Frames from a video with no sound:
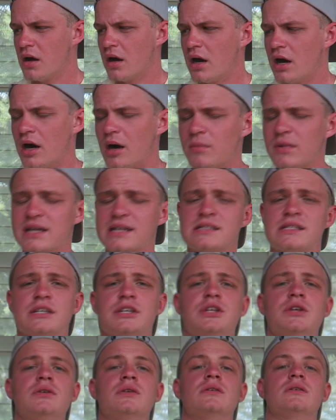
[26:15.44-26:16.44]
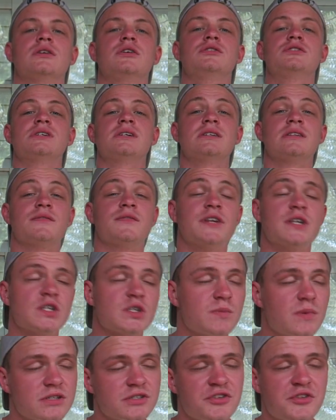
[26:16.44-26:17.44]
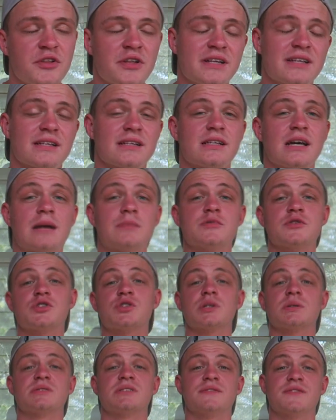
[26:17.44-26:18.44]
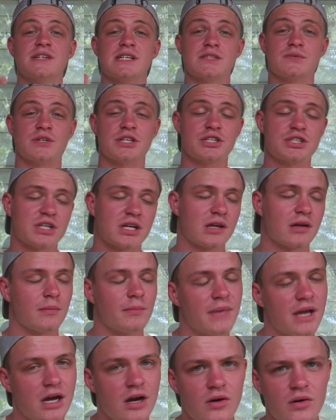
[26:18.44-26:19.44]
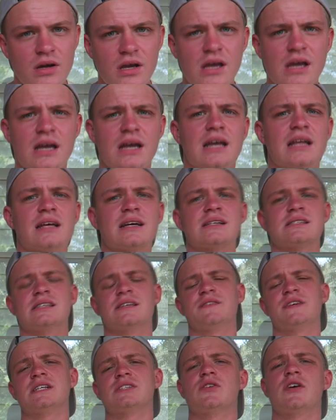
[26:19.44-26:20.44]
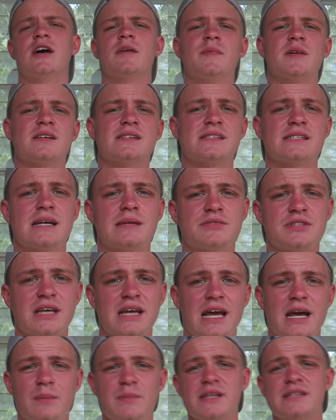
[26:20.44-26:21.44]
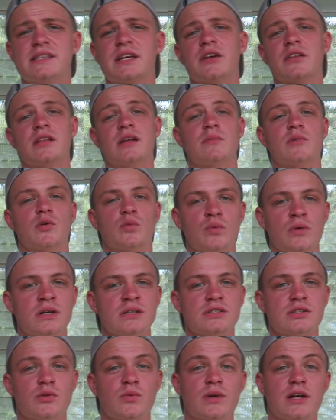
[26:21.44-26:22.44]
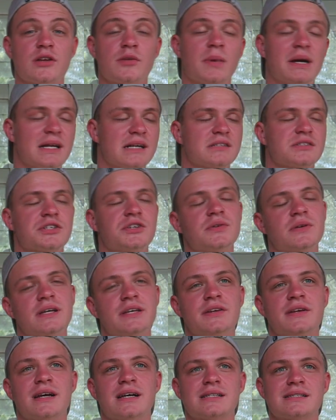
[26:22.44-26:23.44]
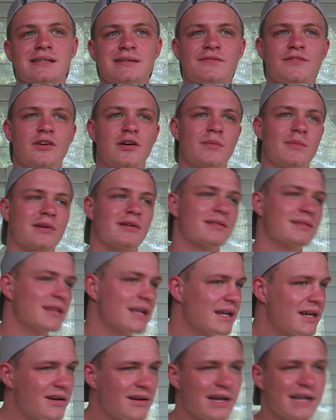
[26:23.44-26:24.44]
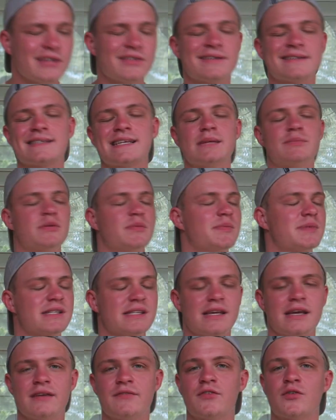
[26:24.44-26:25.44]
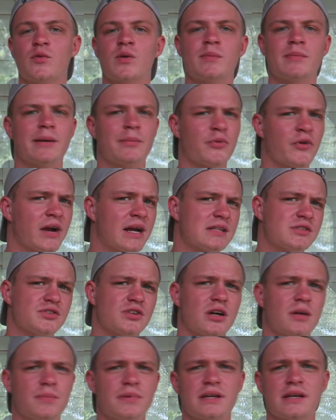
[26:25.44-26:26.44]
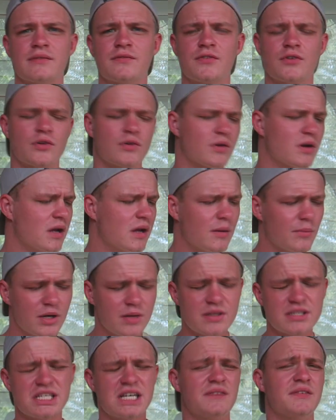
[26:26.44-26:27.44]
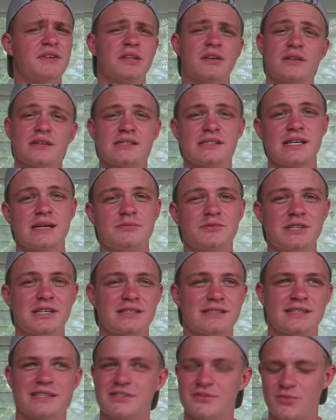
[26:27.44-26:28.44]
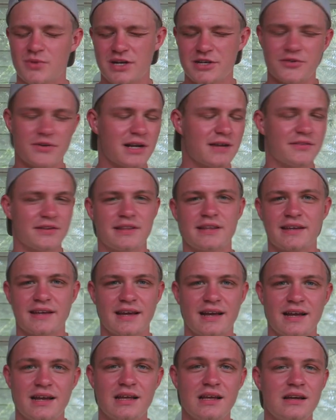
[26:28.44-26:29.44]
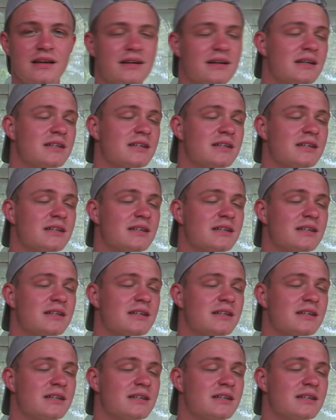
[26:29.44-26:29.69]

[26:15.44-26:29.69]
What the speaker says: Like I said, huge shout out to the video sponsor, the link to the top description if you guys want to check them out. And like I said, if you guys don't have me on Snapchat, add me TaylorLatimer1, so when I do my next Q&A, you guys can follow me on there, and you guys keep up to date for when my brand's dropping and for pretty much everything on Snapchat because that's where I do everything at.